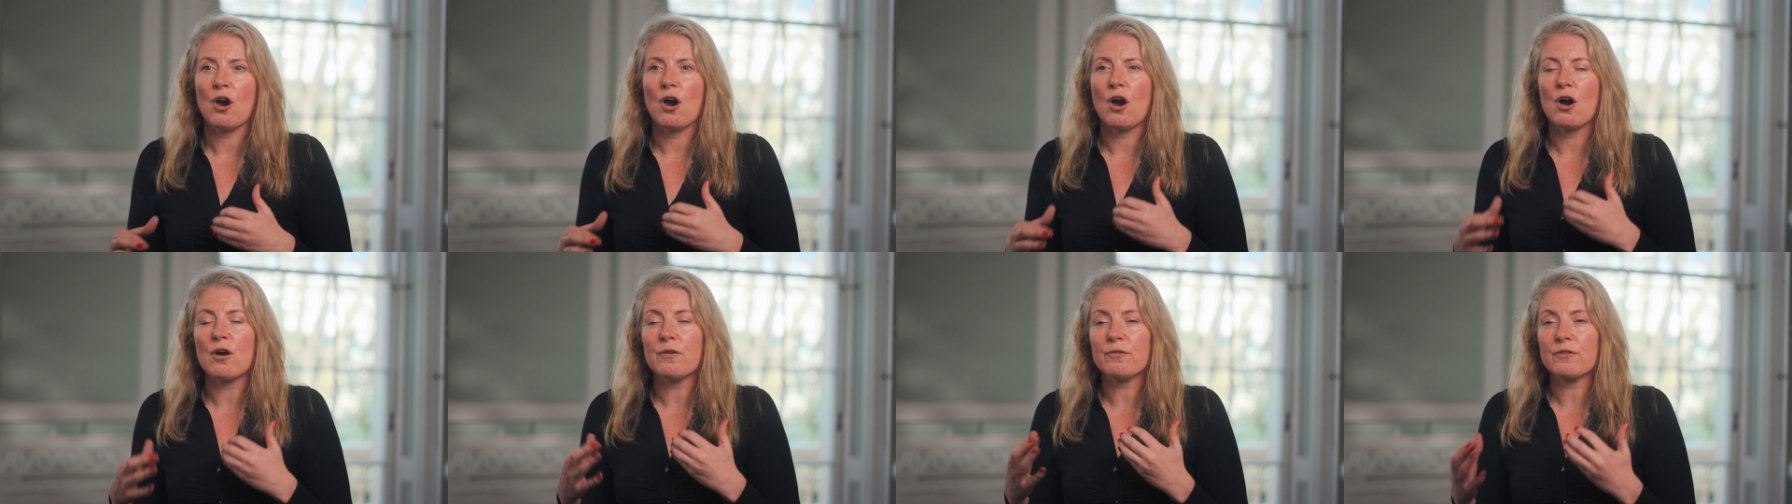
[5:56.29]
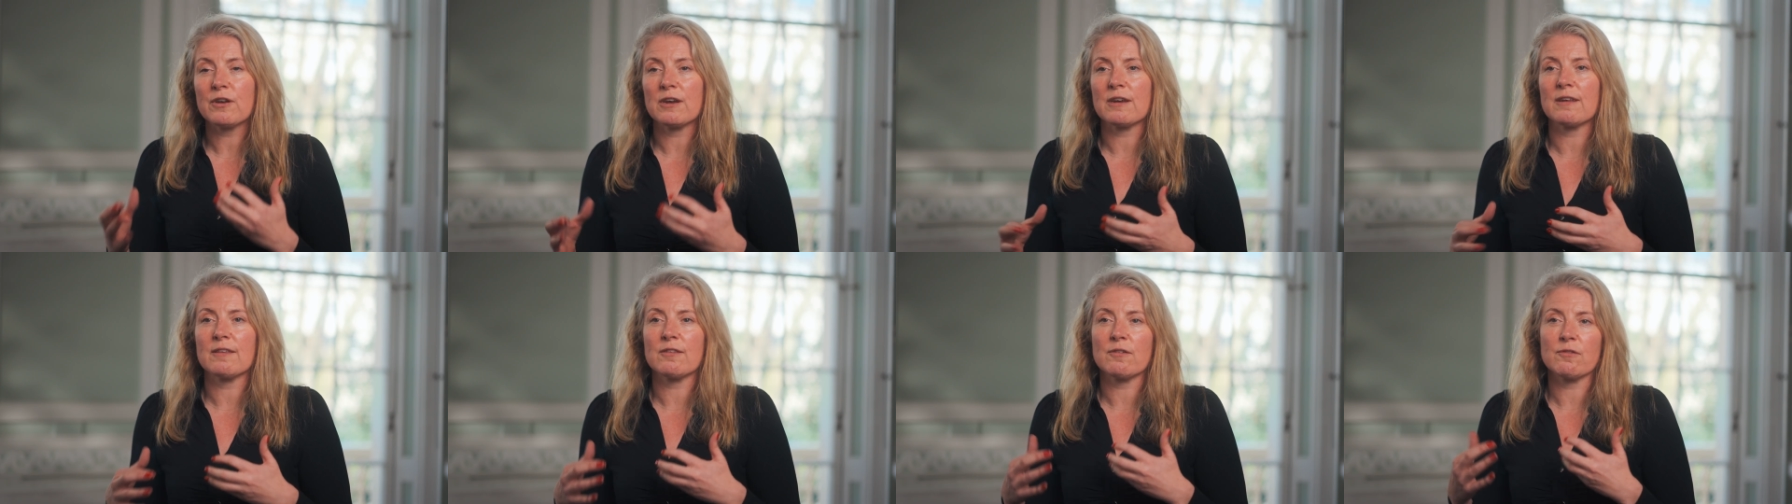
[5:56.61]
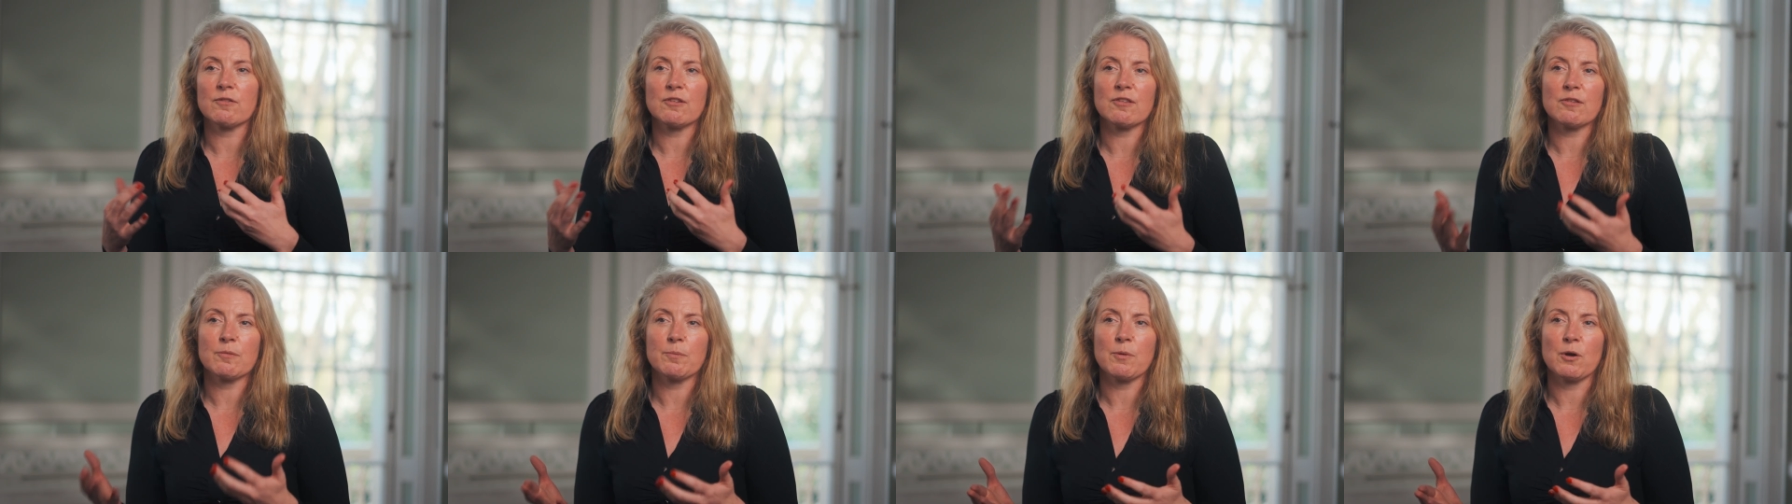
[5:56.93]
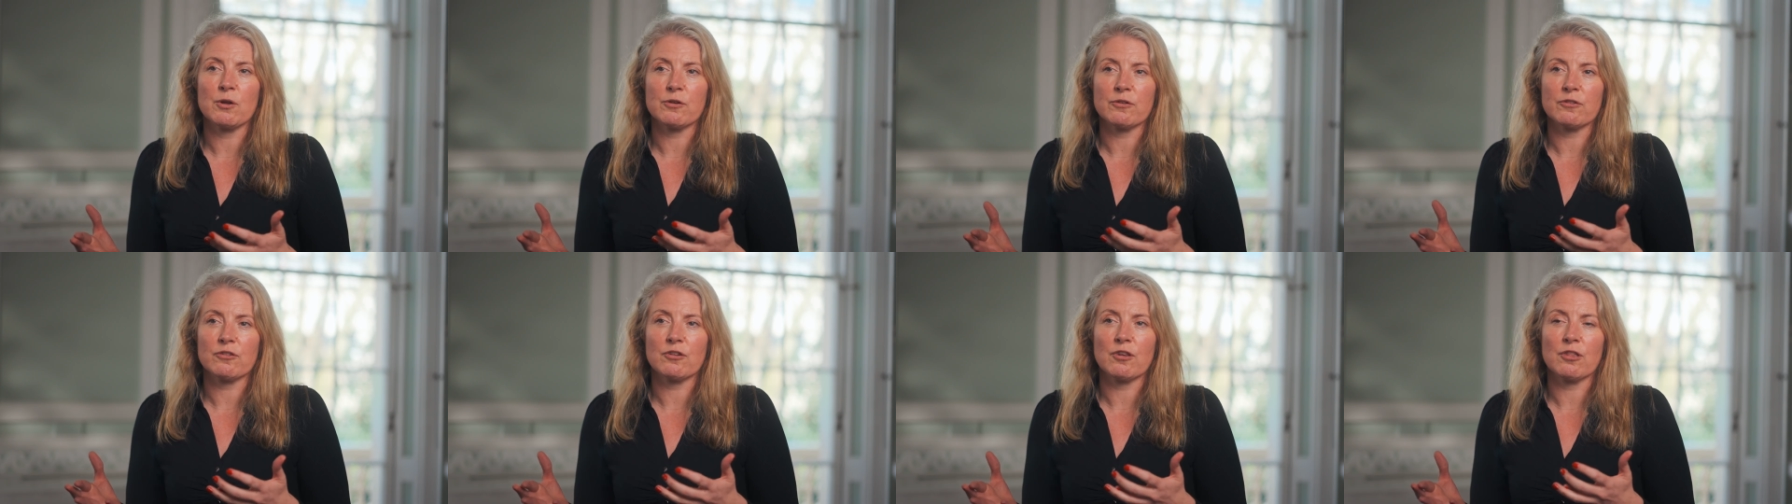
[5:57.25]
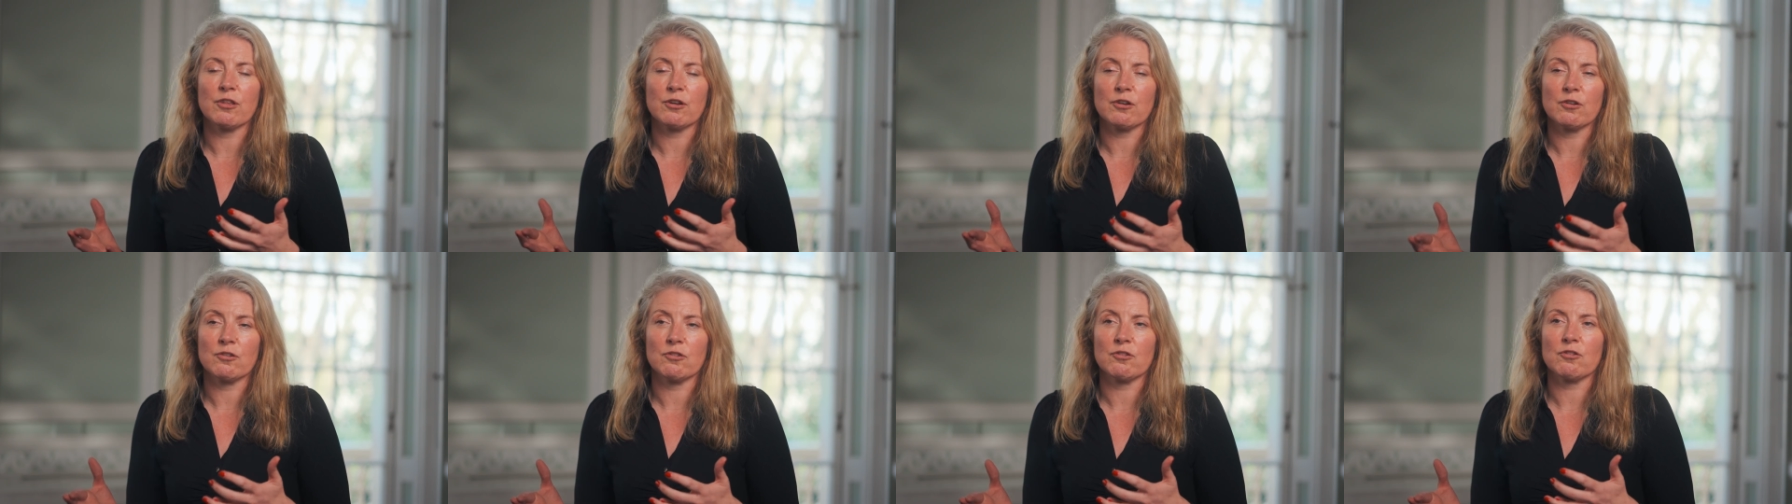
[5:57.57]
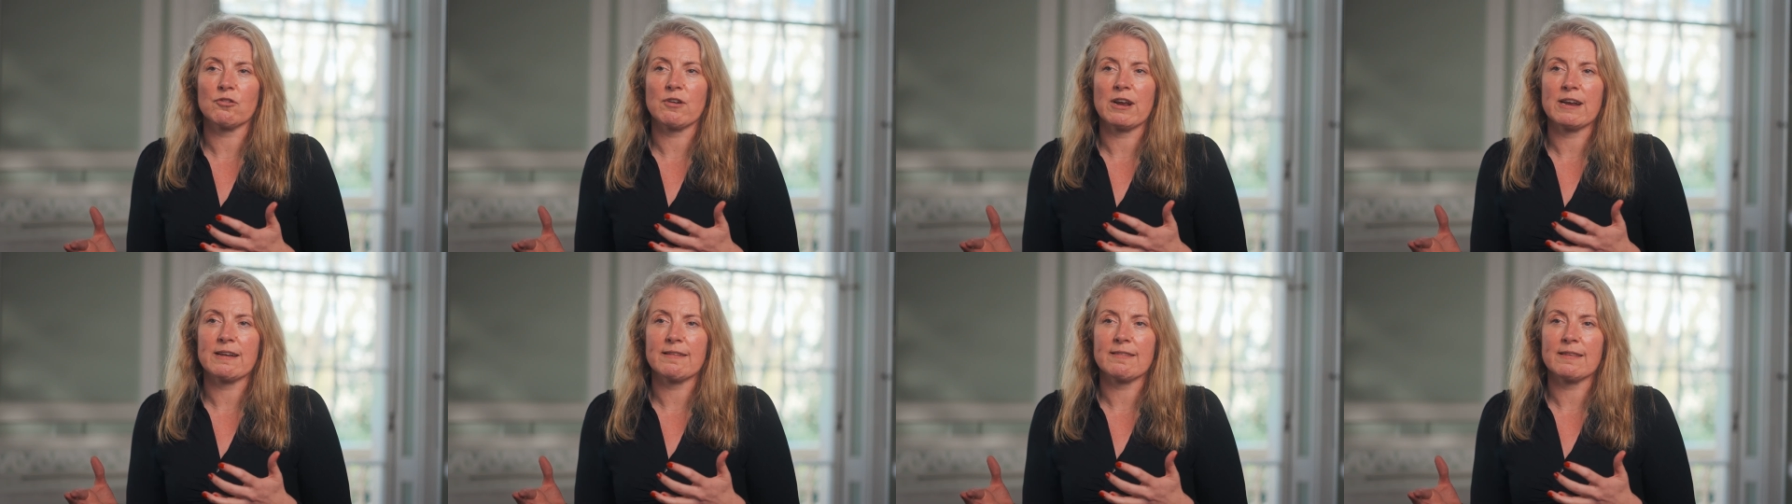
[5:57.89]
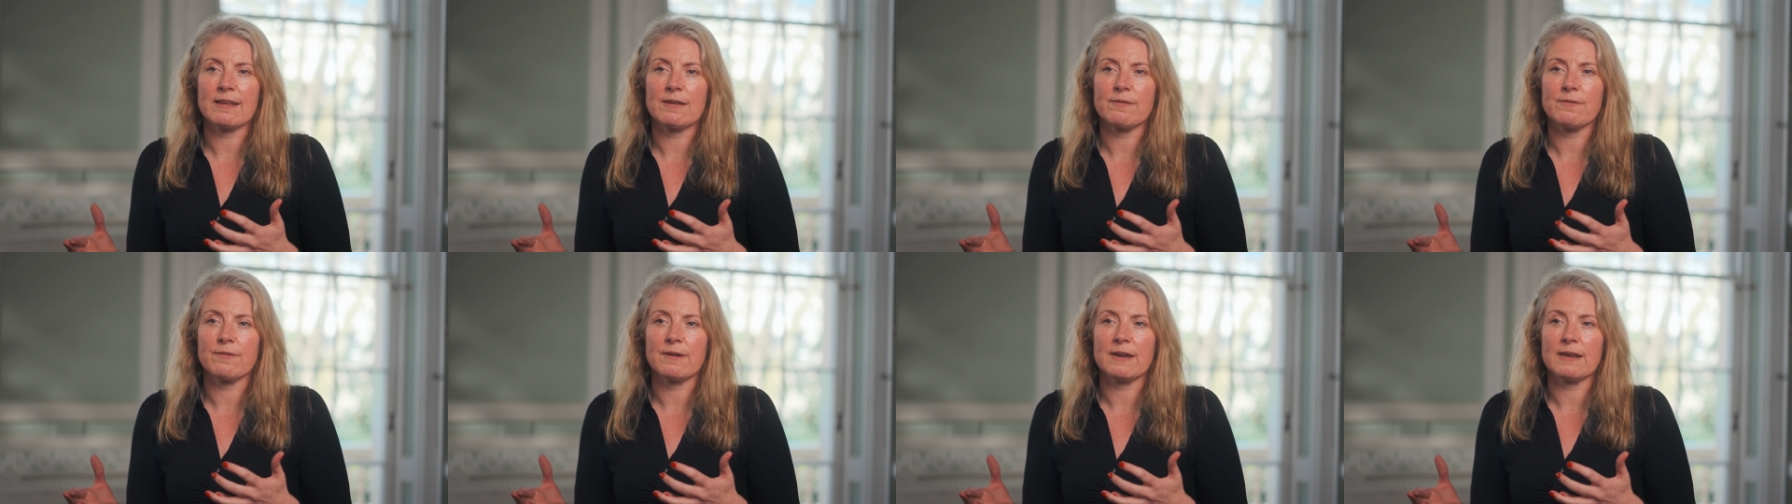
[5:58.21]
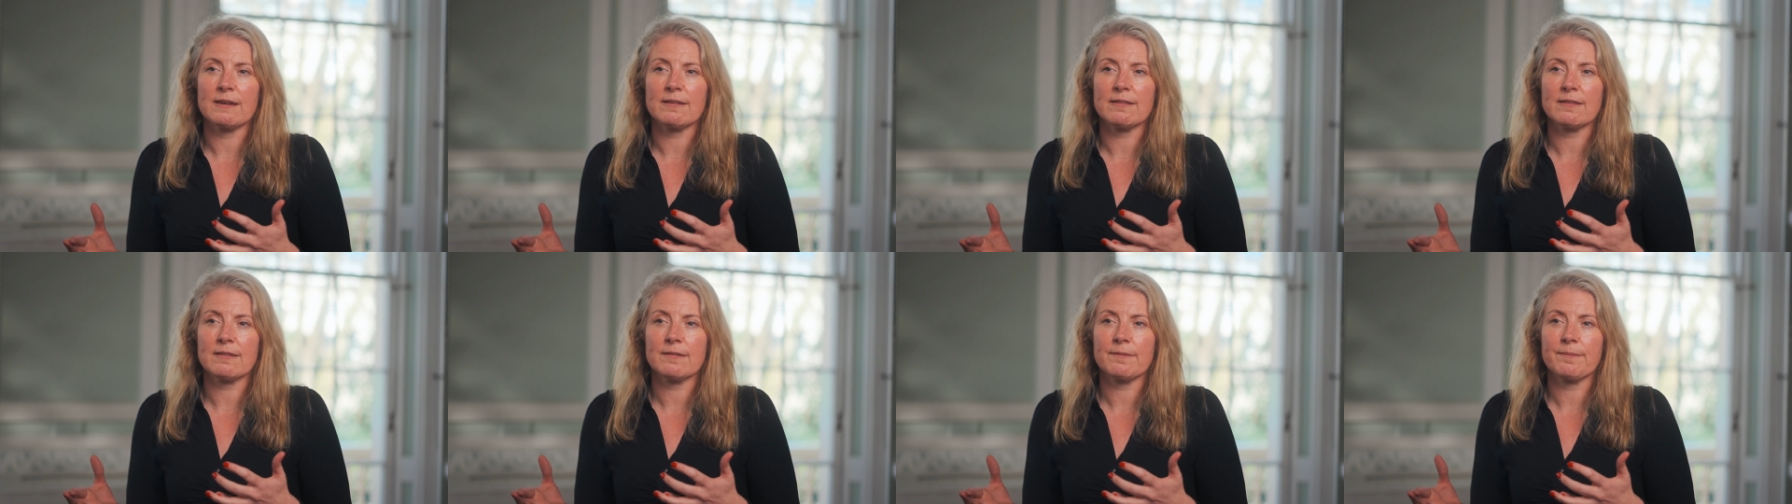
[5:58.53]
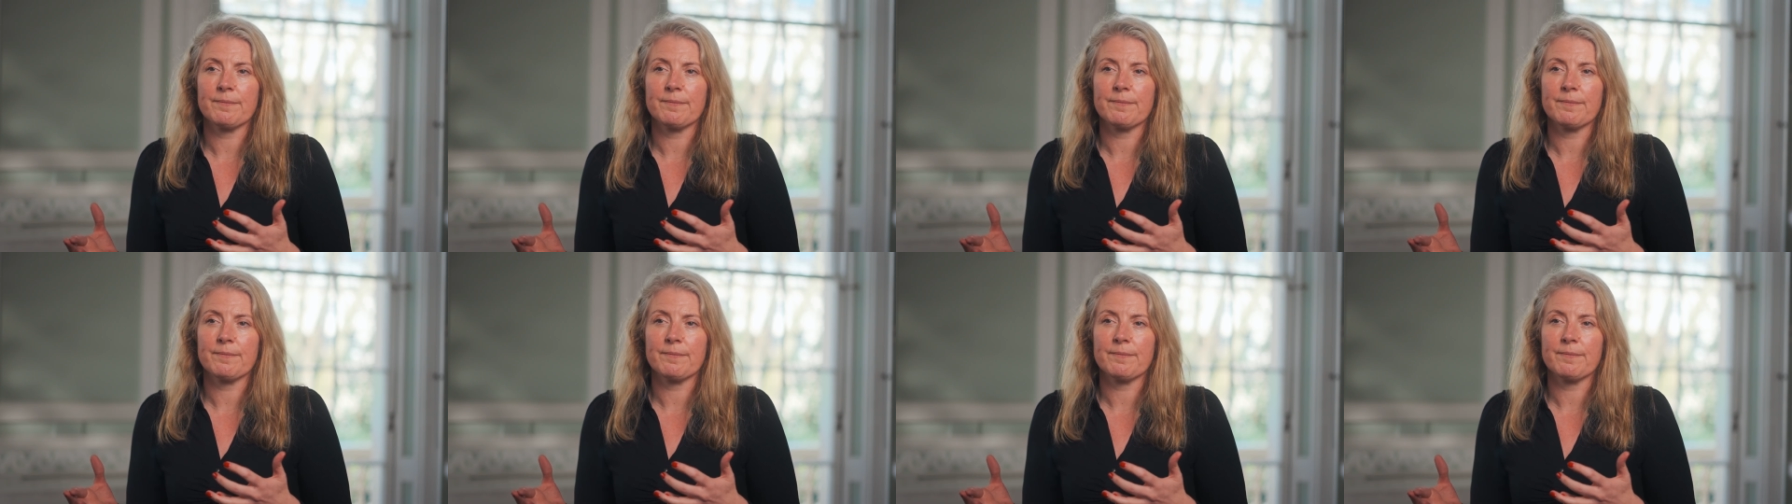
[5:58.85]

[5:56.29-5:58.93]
often as a response to the constraints they face.